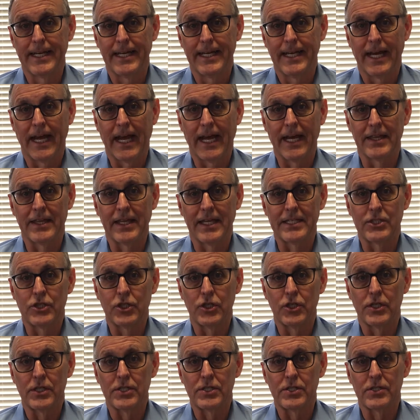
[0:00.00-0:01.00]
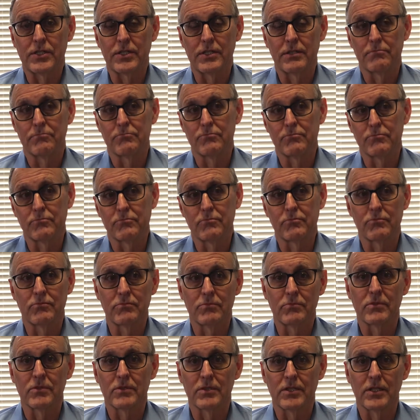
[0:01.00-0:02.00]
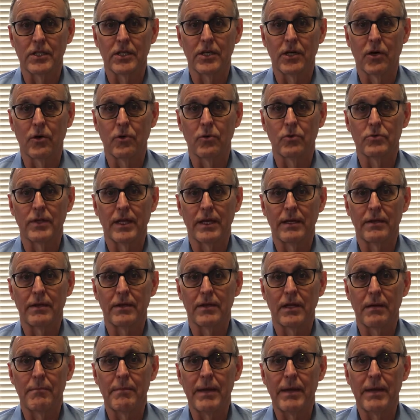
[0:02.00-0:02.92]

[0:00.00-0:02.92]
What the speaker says: and they just, they